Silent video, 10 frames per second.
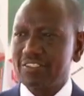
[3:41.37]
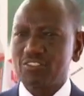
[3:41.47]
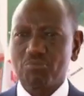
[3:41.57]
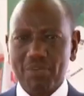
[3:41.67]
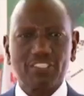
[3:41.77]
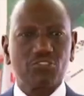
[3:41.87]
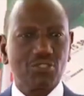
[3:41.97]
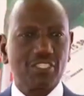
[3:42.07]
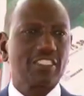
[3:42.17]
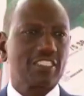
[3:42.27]
to make
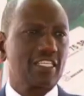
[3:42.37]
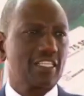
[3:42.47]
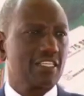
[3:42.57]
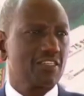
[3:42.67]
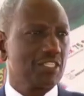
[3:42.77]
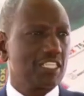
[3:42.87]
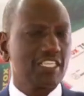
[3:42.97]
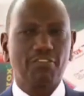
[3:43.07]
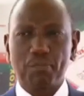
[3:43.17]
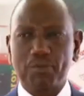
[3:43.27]
sure that we
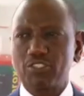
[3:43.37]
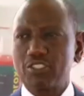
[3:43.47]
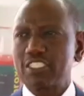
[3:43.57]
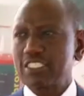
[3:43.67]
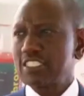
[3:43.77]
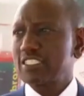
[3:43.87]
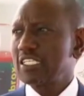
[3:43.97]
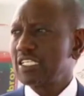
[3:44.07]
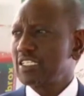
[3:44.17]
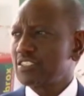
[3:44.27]
give opportunity
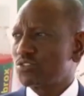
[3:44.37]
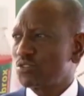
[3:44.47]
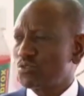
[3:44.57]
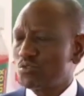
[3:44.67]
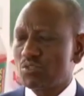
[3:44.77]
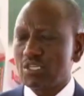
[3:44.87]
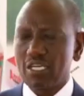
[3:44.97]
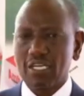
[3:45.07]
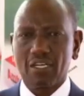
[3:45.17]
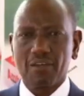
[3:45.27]
to
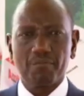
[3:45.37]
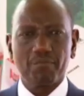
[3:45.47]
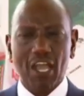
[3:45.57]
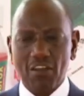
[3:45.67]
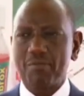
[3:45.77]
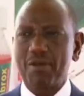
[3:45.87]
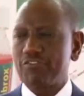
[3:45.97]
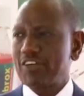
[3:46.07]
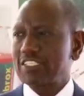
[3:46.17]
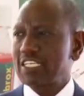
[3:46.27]
our
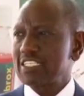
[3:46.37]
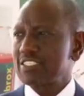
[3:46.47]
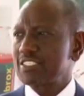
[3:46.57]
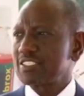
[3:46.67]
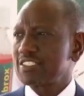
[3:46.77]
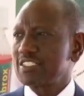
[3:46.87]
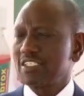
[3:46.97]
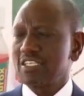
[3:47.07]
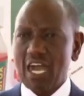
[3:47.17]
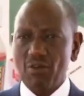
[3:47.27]
manufacturers,
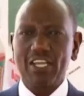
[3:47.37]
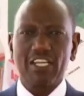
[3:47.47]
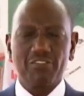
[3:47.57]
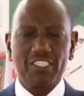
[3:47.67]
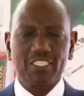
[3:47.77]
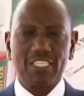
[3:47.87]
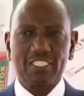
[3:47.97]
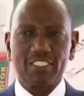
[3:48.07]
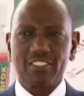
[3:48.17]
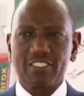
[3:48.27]
our
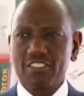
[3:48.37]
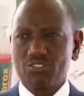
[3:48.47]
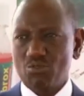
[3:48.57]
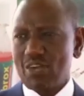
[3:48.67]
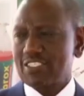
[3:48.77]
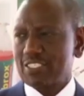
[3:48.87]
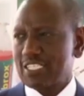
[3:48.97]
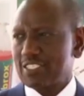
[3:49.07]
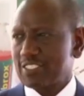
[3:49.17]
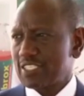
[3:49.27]
investors, to
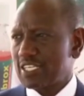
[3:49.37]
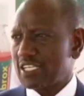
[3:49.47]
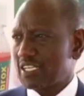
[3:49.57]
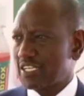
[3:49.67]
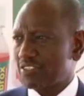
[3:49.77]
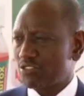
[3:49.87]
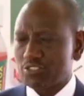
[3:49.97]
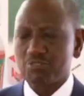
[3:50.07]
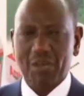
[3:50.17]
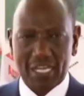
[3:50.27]
access
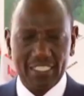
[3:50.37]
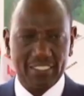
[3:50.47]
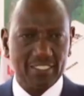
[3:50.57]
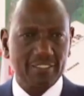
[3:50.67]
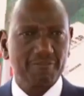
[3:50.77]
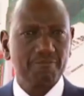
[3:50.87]
those markets.